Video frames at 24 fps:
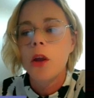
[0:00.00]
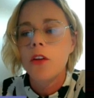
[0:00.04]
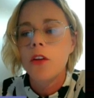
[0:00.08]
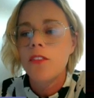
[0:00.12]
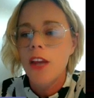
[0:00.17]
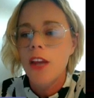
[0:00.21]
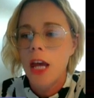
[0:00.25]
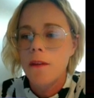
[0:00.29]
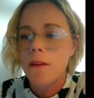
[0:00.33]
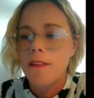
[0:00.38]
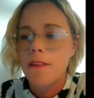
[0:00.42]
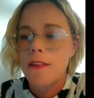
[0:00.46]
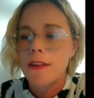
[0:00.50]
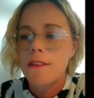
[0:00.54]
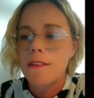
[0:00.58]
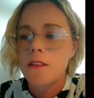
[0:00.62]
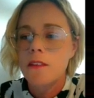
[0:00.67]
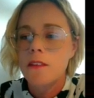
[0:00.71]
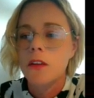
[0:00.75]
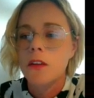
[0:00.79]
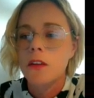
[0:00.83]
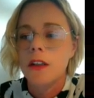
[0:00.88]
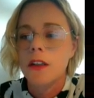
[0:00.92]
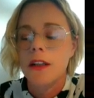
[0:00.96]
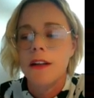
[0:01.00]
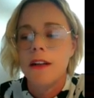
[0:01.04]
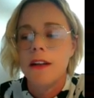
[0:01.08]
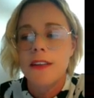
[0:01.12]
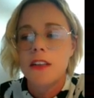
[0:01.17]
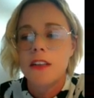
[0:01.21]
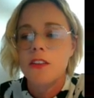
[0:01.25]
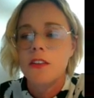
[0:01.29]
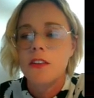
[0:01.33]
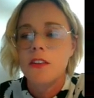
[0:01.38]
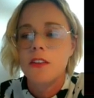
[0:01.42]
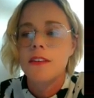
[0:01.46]
both types of these
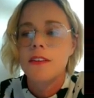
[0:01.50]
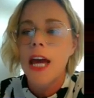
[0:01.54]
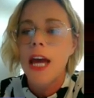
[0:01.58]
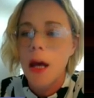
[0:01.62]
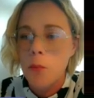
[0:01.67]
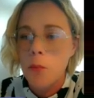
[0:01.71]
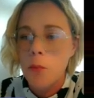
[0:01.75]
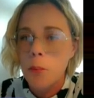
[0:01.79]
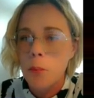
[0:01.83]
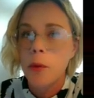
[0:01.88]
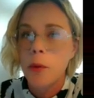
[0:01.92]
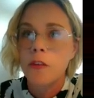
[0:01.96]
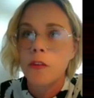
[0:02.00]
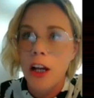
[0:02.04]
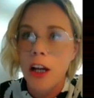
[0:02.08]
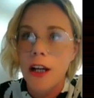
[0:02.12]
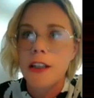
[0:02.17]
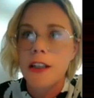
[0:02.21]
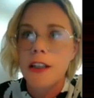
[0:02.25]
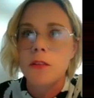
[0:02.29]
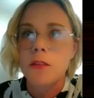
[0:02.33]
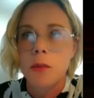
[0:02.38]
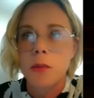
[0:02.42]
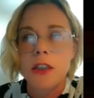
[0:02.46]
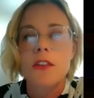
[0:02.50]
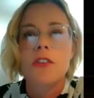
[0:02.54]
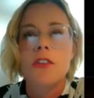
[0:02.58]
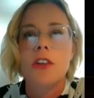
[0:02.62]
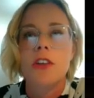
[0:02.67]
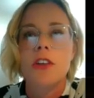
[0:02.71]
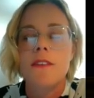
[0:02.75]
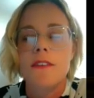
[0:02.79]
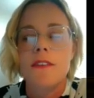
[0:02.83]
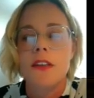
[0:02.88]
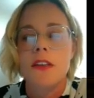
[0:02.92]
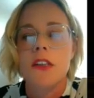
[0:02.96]
organisations can provide
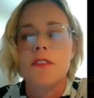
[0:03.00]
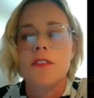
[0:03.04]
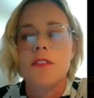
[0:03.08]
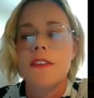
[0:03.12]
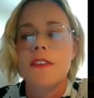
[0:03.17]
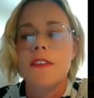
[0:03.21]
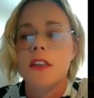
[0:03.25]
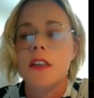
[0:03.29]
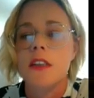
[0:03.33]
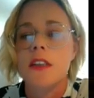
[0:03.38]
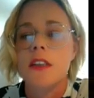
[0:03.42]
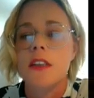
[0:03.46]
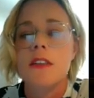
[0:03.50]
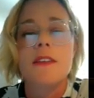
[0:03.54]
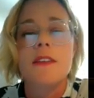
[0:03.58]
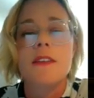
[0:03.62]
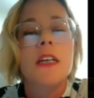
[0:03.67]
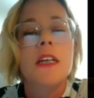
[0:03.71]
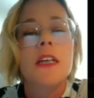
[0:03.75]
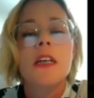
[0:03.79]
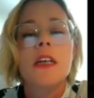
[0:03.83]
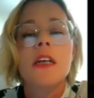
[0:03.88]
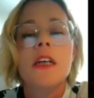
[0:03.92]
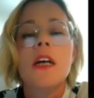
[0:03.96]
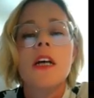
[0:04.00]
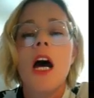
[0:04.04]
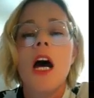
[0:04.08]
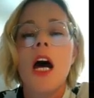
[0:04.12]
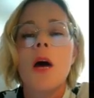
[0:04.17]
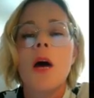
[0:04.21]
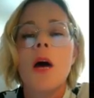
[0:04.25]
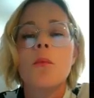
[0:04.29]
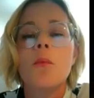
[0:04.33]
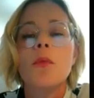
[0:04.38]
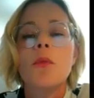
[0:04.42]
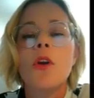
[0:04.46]
metering services,
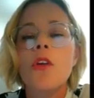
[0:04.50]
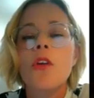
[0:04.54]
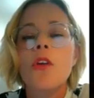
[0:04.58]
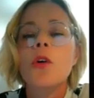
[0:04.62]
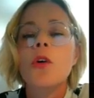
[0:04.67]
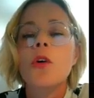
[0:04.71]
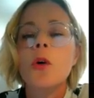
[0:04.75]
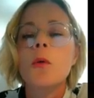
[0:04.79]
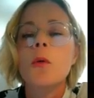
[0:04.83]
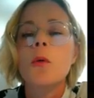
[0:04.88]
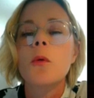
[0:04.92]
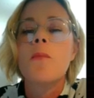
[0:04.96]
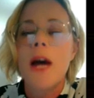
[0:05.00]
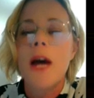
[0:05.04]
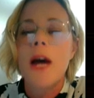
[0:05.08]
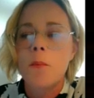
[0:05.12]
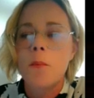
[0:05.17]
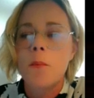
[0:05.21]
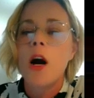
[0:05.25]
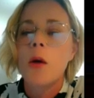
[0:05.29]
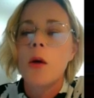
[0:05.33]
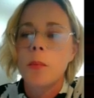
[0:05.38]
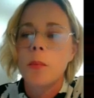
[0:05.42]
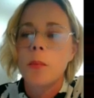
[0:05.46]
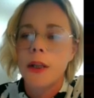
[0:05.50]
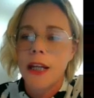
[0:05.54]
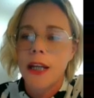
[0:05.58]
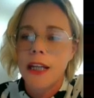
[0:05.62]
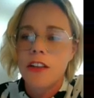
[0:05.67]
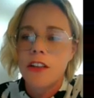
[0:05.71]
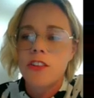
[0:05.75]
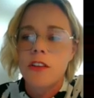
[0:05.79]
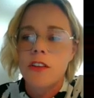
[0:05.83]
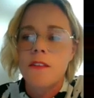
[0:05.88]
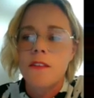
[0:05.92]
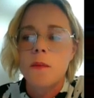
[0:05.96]
not all MEM
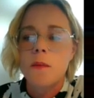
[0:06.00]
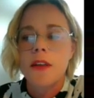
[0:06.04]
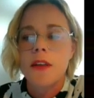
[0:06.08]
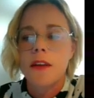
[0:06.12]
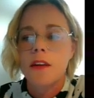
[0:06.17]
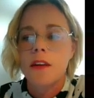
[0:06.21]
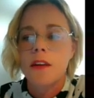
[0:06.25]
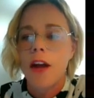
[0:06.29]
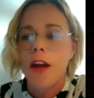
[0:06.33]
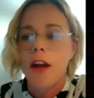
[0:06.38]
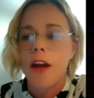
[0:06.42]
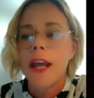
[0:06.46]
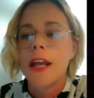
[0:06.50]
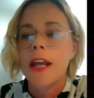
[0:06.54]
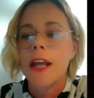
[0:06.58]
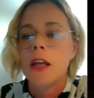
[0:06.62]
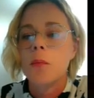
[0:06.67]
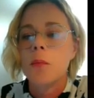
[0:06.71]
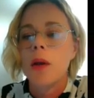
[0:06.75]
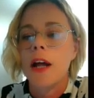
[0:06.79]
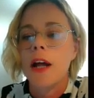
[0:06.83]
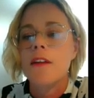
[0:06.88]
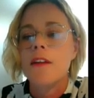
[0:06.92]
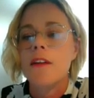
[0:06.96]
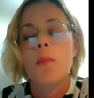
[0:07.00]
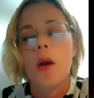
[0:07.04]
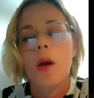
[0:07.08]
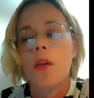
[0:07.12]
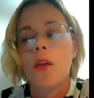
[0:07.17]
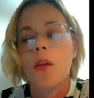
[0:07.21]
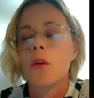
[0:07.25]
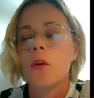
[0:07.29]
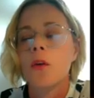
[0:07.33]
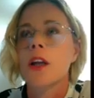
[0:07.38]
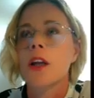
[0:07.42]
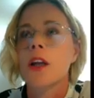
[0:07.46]
obligations within the REC can apply to
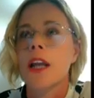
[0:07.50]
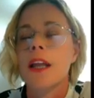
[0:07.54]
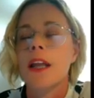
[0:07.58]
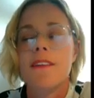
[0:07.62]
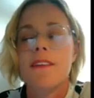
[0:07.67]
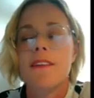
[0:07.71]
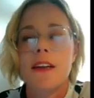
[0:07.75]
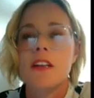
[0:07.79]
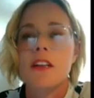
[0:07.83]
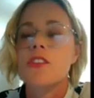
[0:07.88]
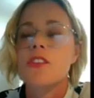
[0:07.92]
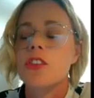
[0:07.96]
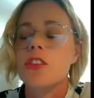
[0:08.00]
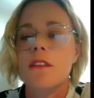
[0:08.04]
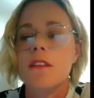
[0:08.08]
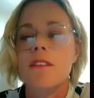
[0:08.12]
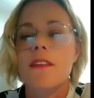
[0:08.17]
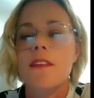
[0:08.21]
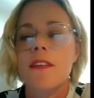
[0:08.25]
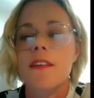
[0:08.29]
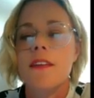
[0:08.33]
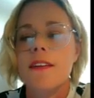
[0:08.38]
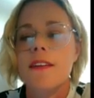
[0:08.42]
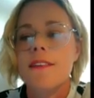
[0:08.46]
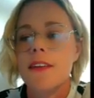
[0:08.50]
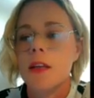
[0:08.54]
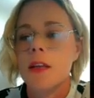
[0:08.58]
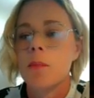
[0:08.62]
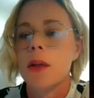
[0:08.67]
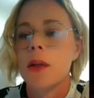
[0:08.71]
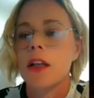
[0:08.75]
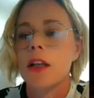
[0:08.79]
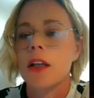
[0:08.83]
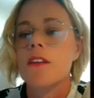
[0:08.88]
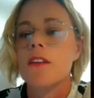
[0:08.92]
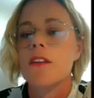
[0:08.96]
both organisations. So this
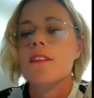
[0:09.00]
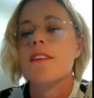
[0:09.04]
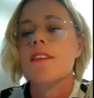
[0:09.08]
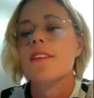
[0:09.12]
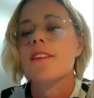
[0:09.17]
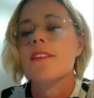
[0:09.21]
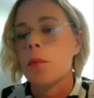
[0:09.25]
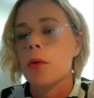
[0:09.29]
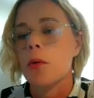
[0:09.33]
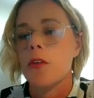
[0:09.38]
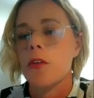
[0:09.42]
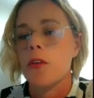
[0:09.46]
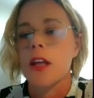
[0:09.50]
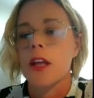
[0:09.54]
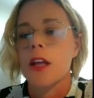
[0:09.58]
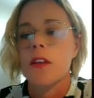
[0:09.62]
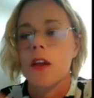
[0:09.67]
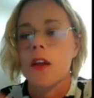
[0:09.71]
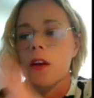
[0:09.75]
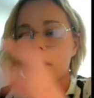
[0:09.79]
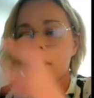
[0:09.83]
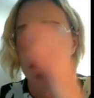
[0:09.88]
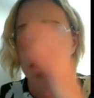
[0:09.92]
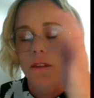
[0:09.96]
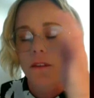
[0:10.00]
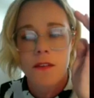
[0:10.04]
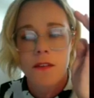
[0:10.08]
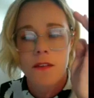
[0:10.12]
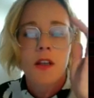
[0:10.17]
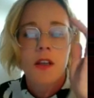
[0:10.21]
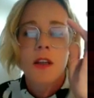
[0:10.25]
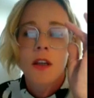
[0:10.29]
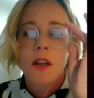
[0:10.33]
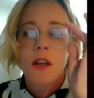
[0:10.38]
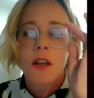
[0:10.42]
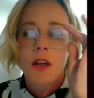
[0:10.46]
CP looks to separate those,
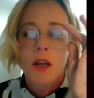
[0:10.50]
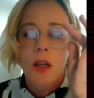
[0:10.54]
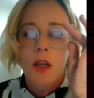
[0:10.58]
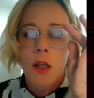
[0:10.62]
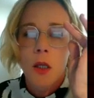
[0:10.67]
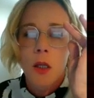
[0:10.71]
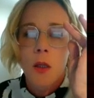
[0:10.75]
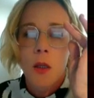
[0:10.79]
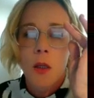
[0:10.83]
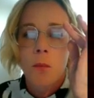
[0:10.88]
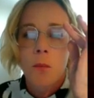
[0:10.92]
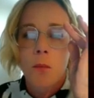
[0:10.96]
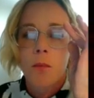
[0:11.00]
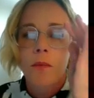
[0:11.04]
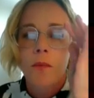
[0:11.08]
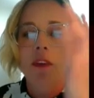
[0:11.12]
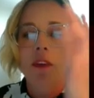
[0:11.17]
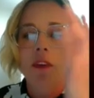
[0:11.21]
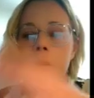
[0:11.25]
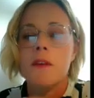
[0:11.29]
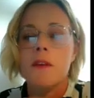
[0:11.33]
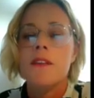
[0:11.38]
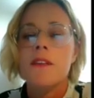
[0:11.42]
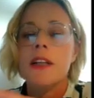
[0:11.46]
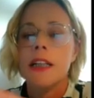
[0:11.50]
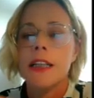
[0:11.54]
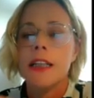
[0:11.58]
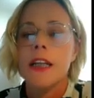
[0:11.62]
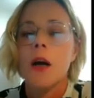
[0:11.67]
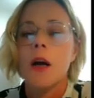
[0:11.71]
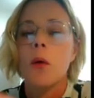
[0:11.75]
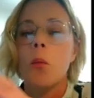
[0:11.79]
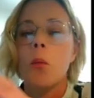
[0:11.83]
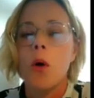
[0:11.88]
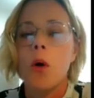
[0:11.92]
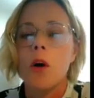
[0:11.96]
so it's
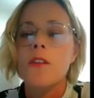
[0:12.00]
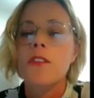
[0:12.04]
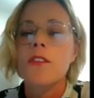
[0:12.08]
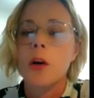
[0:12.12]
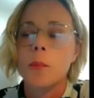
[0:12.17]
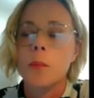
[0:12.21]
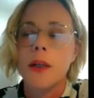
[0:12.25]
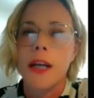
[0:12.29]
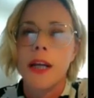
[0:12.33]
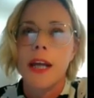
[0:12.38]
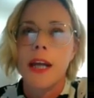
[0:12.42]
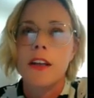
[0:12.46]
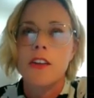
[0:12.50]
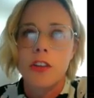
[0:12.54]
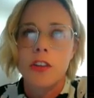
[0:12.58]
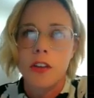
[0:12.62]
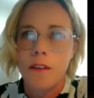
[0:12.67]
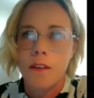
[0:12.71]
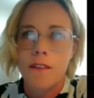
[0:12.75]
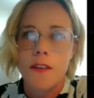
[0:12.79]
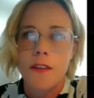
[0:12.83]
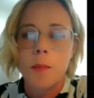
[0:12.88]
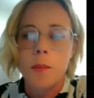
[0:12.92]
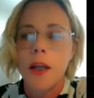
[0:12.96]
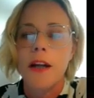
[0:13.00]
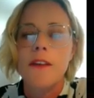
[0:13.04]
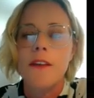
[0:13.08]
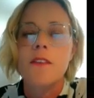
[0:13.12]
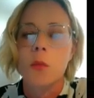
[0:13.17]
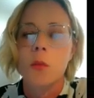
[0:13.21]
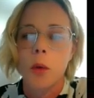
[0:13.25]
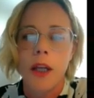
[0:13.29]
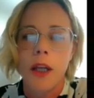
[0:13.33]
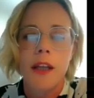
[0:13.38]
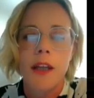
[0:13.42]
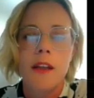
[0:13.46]
clear what obligations apply
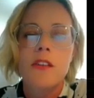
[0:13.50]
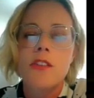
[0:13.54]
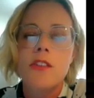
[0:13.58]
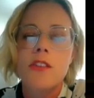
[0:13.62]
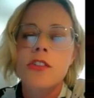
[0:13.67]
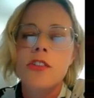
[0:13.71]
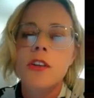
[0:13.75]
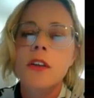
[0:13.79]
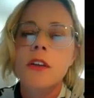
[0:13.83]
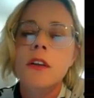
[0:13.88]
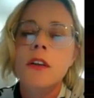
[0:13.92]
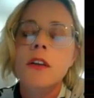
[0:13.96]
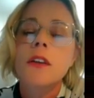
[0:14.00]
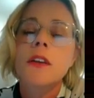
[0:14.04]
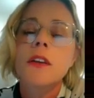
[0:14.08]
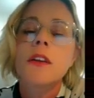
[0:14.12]
to which.